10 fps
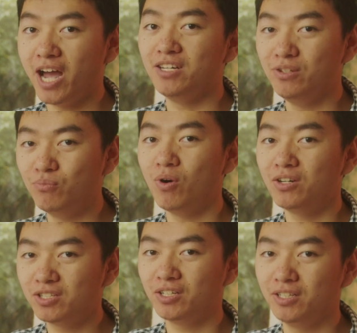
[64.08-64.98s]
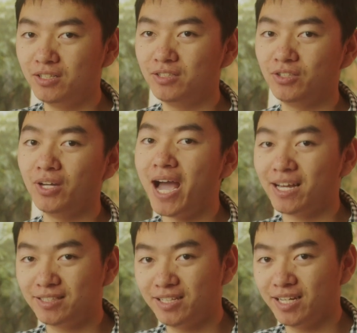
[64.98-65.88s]
and you wanted to
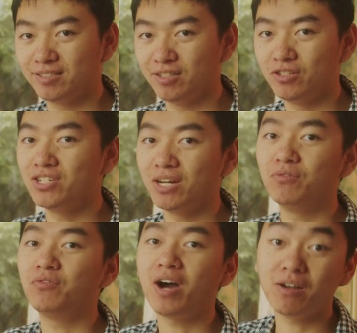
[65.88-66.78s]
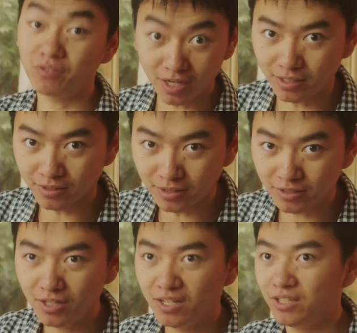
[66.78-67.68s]
access the Gen 5
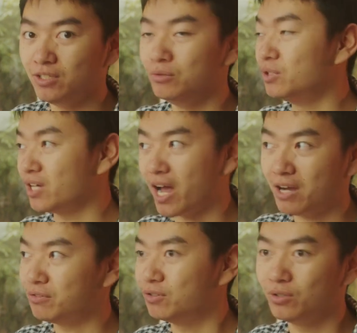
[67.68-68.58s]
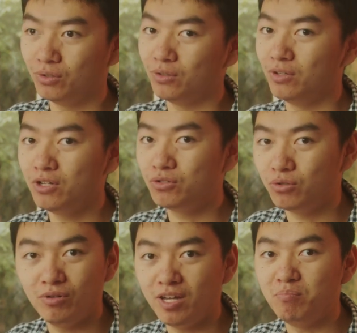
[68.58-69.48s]
colors, you would have to
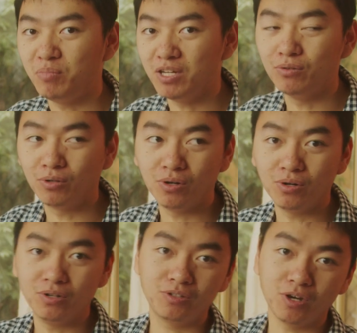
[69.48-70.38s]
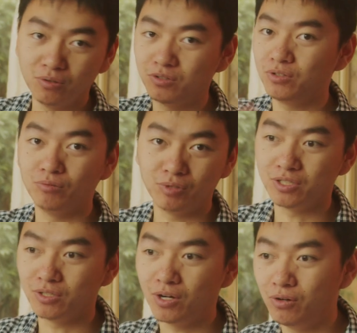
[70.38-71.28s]
shoot in B-RAW, go into
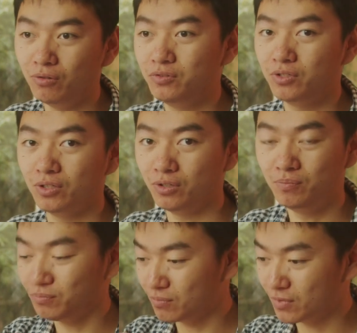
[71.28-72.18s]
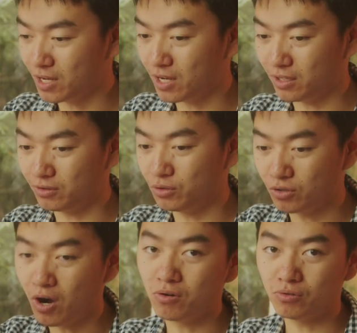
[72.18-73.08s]
Resolve to
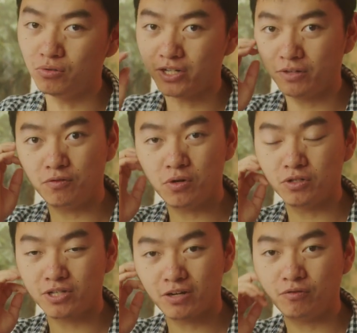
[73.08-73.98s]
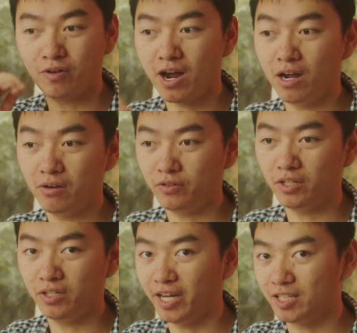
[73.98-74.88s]
toggle Gen 4 to Gen 5 and
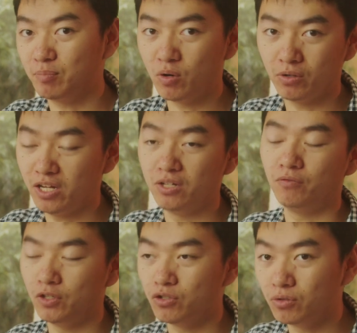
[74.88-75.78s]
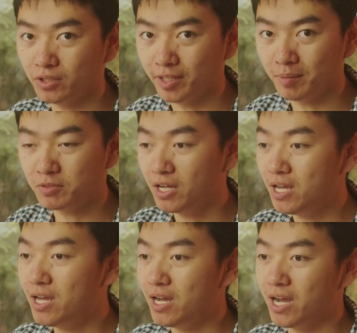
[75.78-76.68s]
then export individual clips
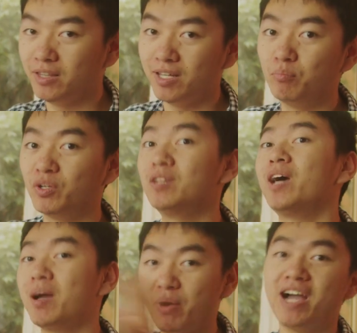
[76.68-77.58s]
and then bring that